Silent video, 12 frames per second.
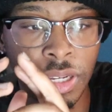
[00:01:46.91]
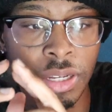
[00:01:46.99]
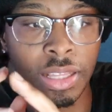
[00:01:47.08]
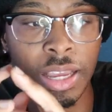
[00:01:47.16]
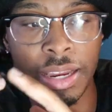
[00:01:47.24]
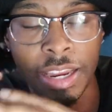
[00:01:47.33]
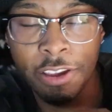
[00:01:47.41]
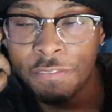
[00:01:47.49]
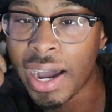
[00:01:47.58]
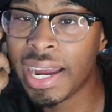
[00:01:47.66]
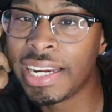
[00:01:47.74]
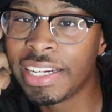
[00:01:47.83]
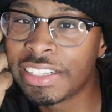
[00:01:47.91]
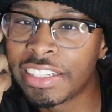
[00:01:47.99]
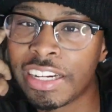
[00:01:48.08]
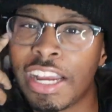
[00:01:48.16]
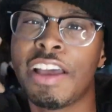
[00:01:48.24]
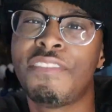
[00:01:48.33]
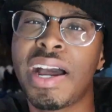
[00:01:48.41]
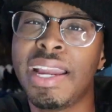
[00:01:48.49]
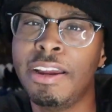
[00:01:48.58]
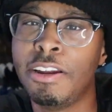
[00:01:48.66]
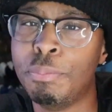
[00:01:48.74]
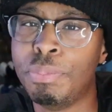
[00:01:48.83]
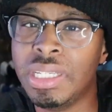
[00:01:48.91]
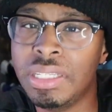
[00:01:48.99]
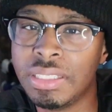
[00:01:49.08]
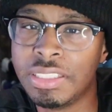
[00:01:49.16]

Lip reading: Like, if I hear the beat,